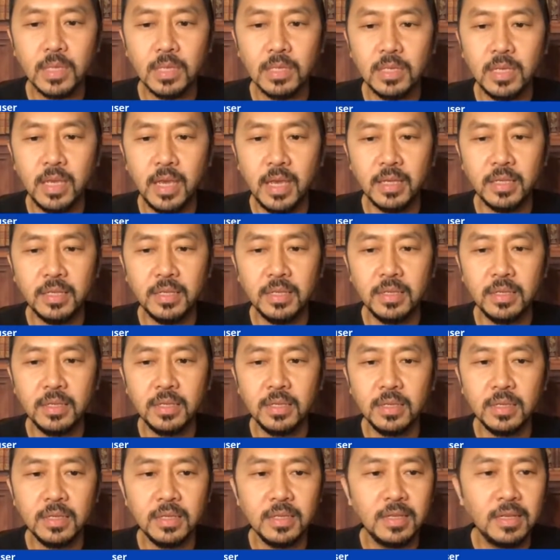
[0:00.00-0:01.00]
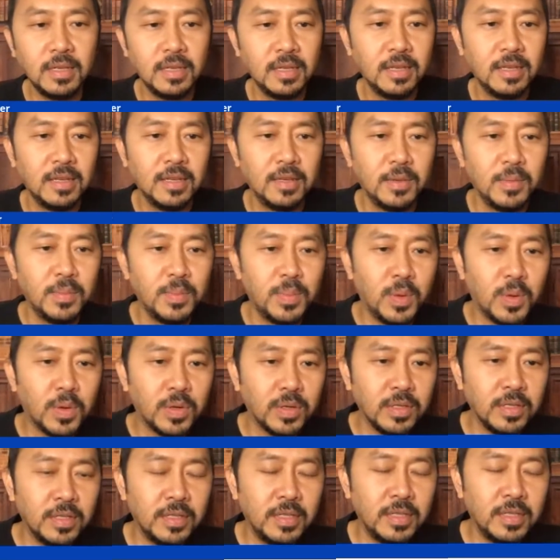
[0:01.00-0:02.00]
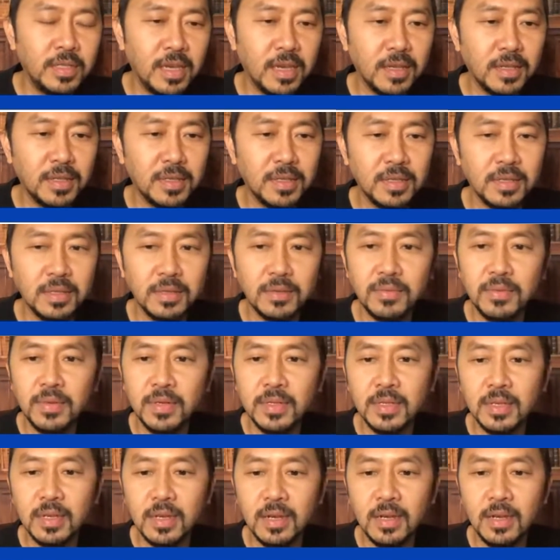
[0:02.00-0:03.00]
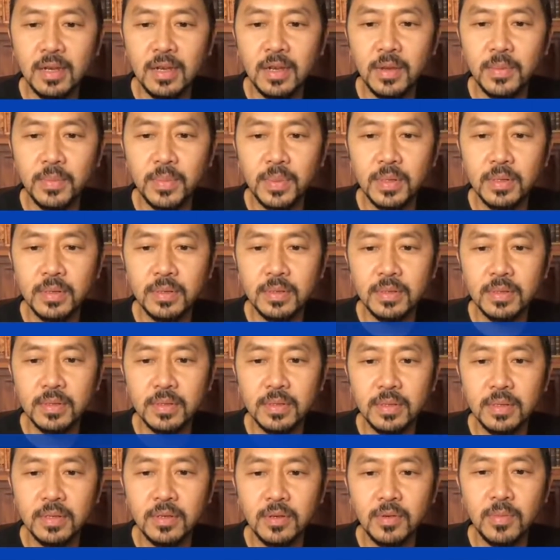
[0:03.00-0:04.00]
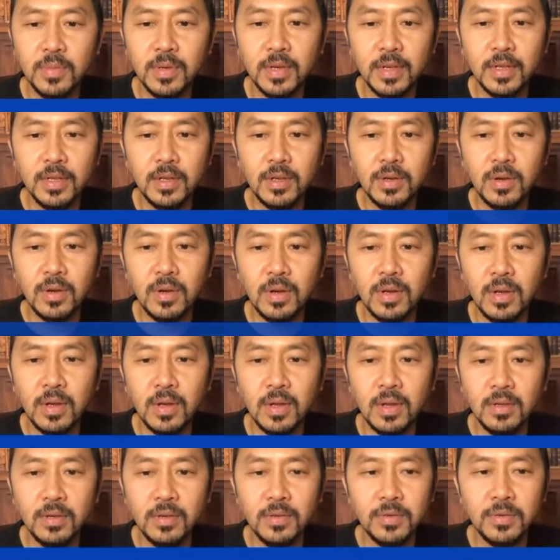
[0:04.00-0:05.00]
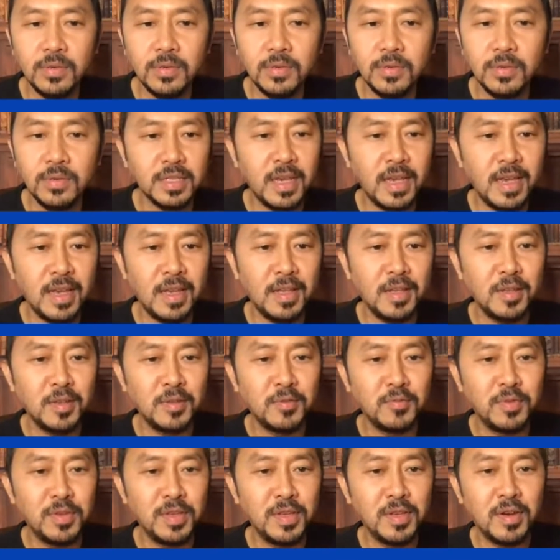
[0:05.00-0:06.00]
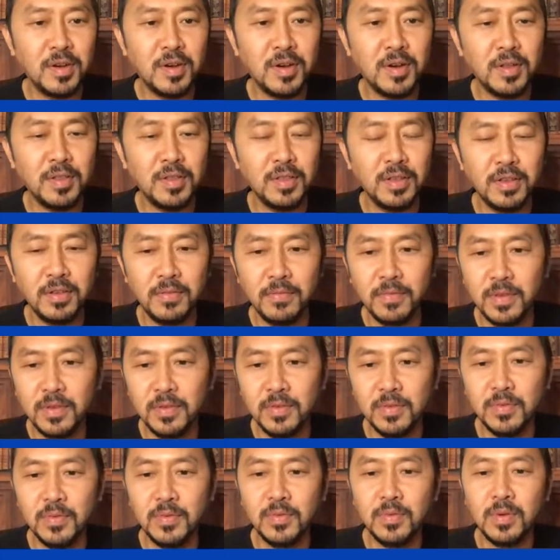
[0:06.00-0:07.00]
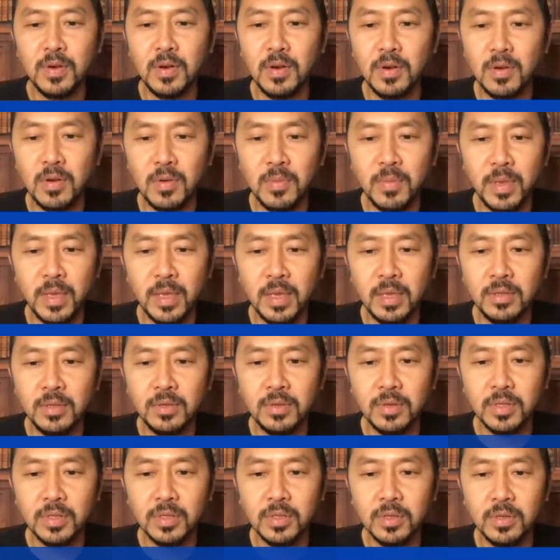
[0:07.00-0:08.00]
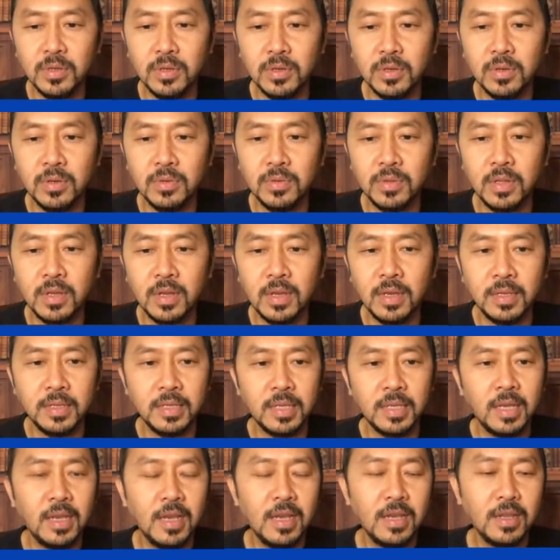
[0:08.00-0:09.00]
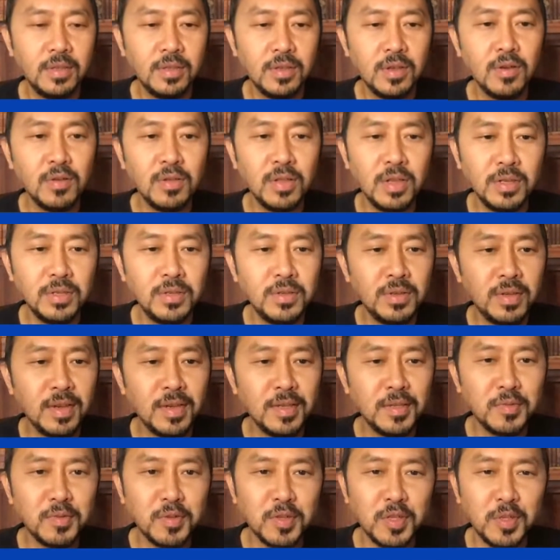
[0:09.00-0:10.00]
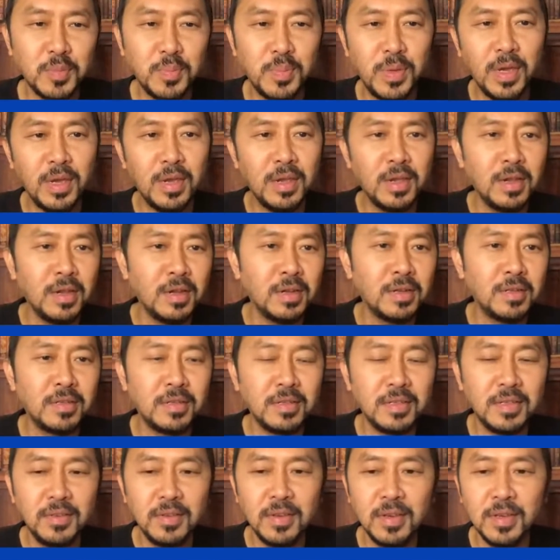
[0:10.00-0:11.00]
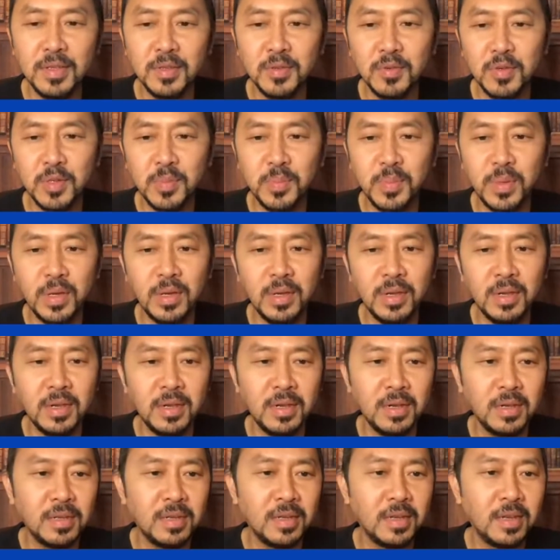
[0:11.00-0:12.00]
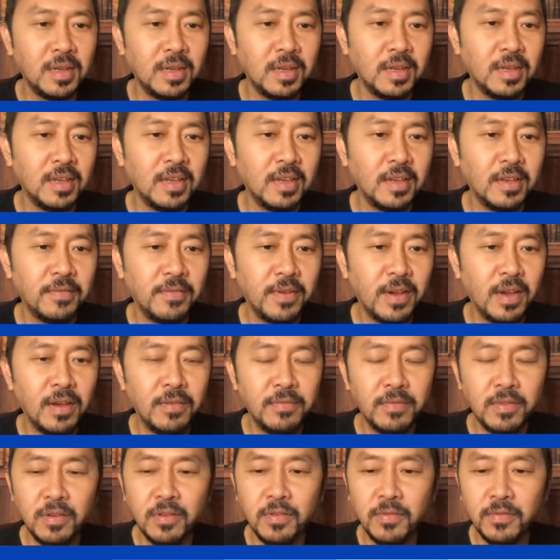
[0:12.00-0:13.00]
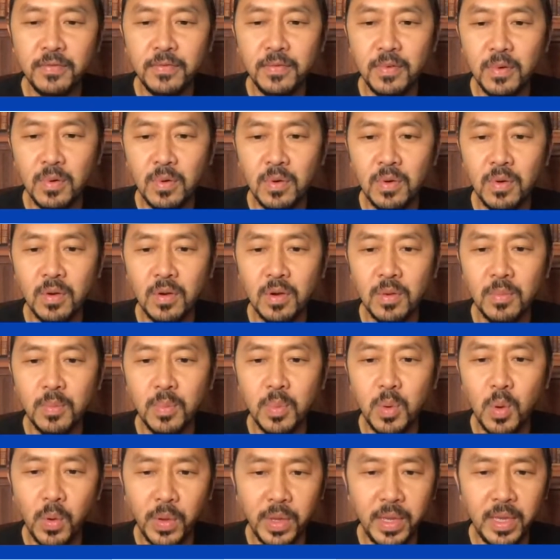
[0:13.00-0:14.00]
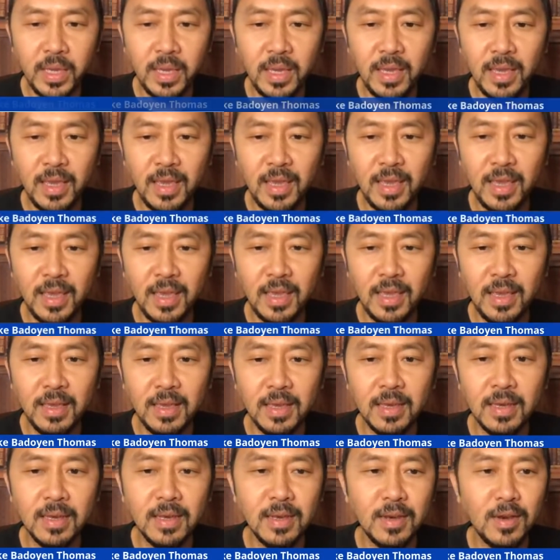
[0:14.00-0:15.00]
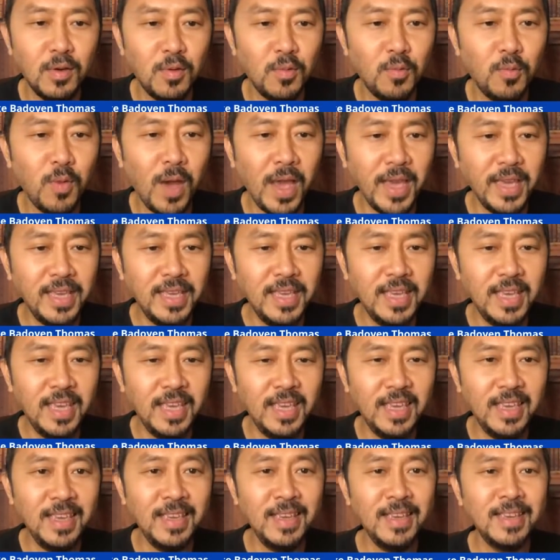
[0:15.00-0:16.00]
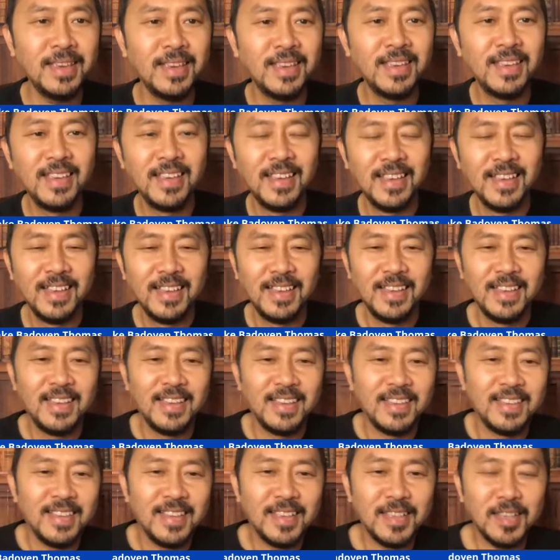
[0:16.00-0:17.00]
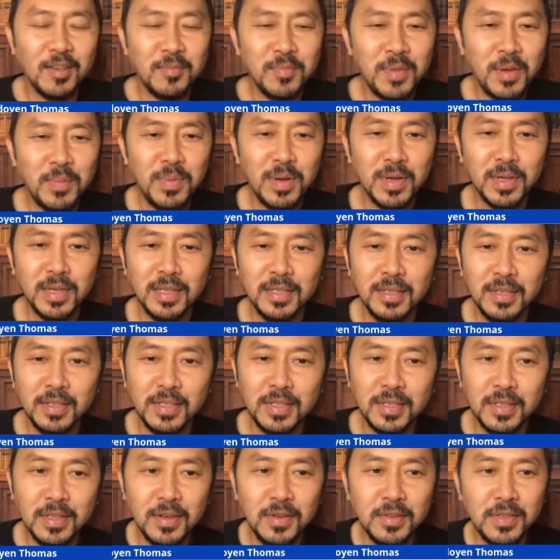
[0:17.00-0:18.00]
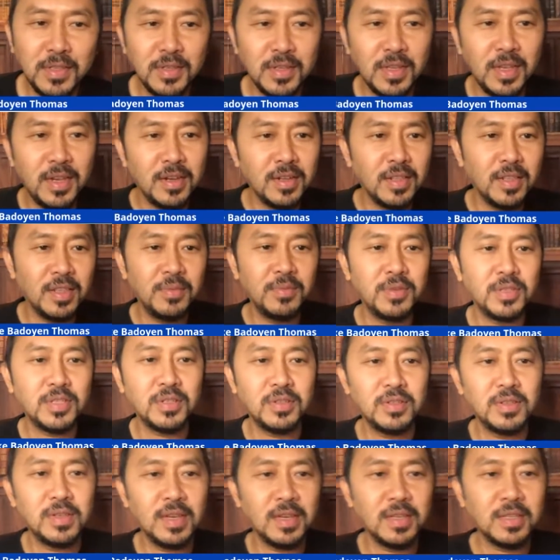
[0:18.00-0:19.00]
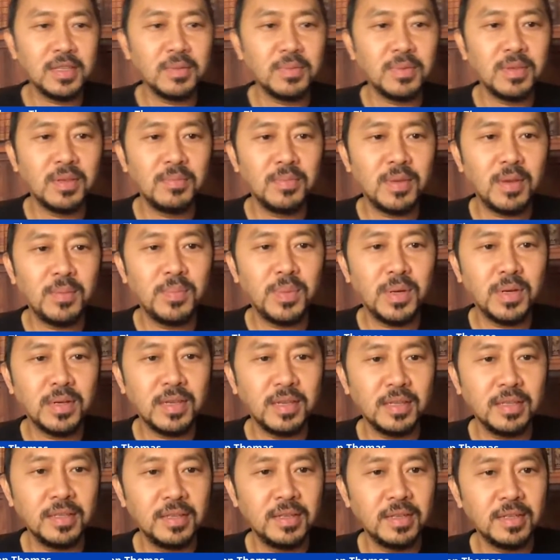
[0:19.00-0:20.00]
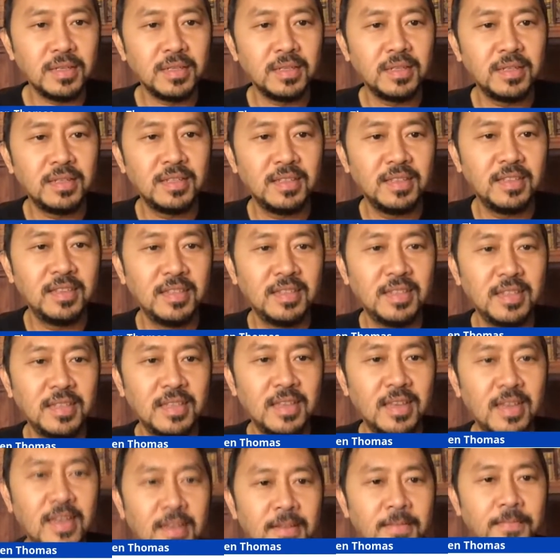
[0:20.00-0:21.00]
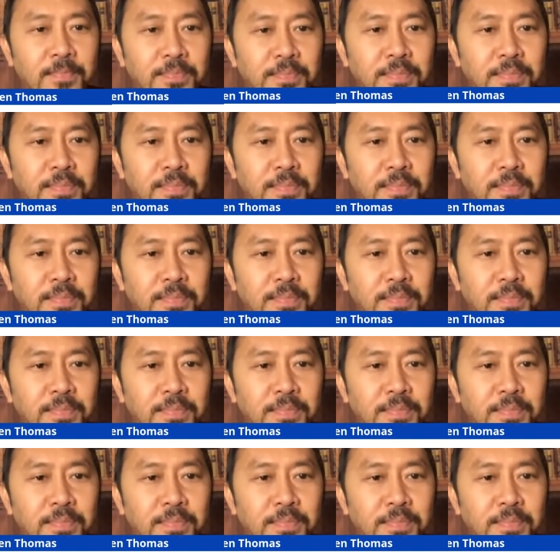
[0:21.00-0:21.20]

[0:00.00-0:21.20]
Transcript: Texas. Portland, Texas. What's up? Oh, my God. Oh, Jessica Allen, we all love you. Oh, man, you're so nice. Nola, you guys were spared. 504. Boy, Hawaii. That's on my bucket list to go to. Here, let me show you guys something. My bucket list. You see that?